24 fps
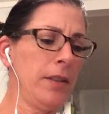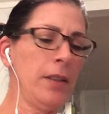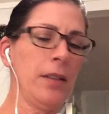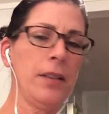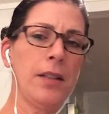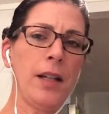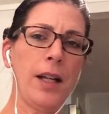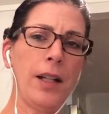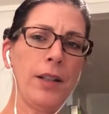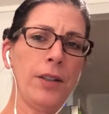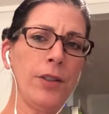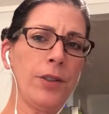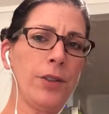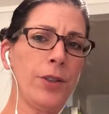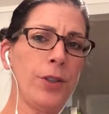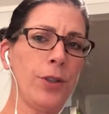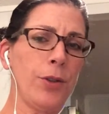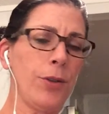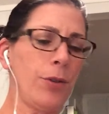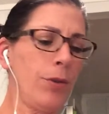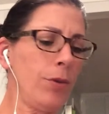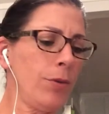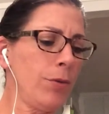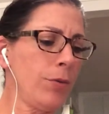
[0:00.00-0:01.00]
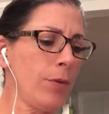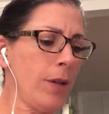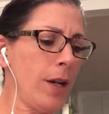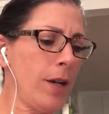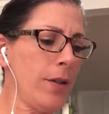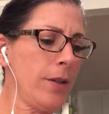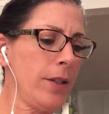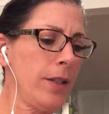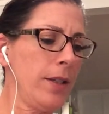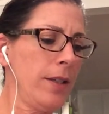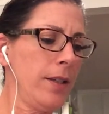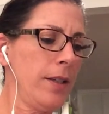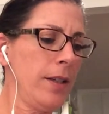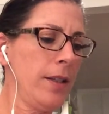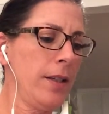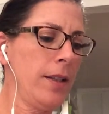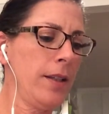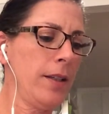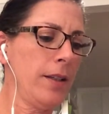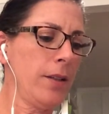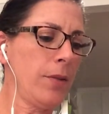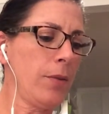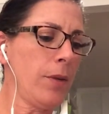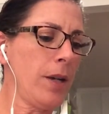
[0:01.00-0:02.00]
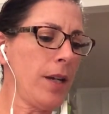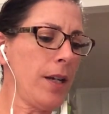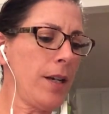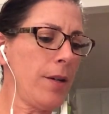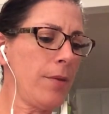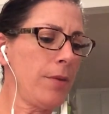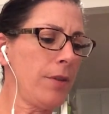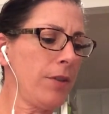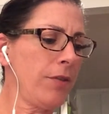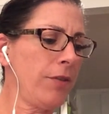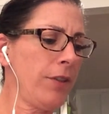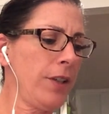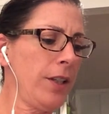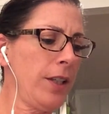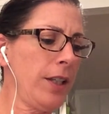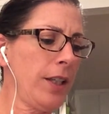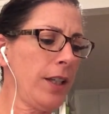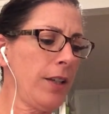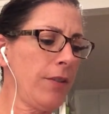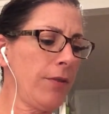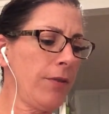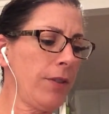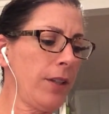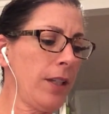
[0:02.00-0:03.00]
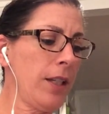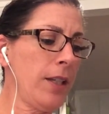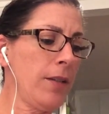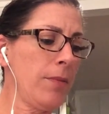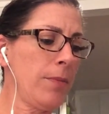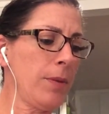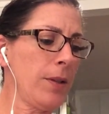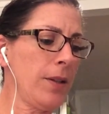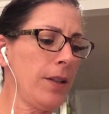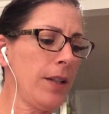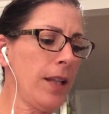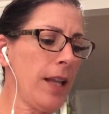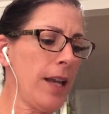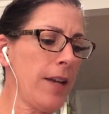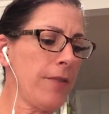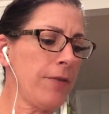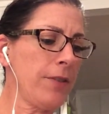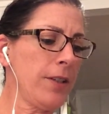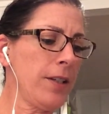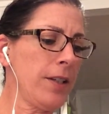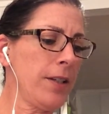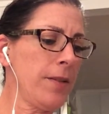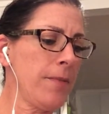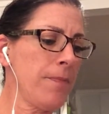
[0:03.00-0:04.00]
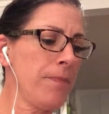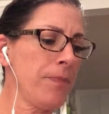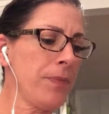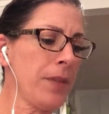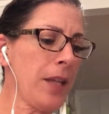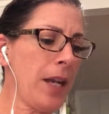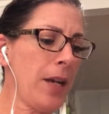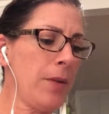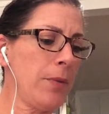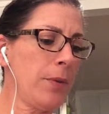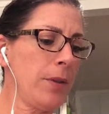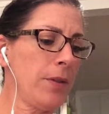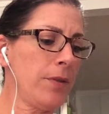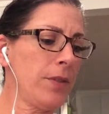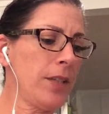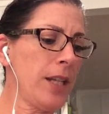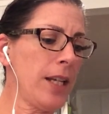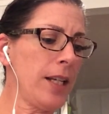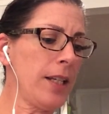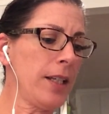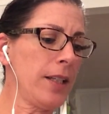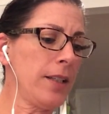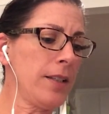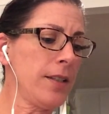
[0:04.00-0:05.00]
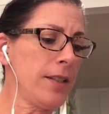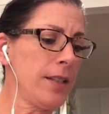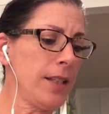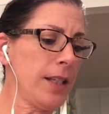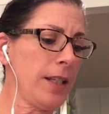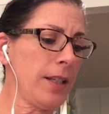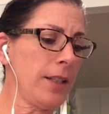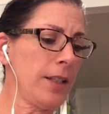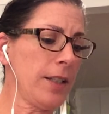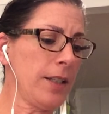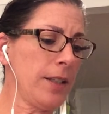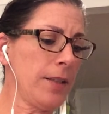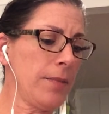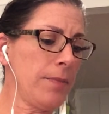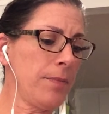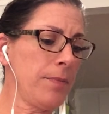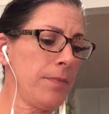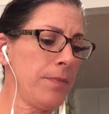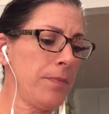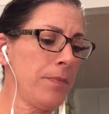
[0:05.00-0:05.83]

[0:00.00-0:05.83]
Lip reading: I looked at old Rowdy. The way I was feeling, if he had been laughing, I would have taken a stick to him.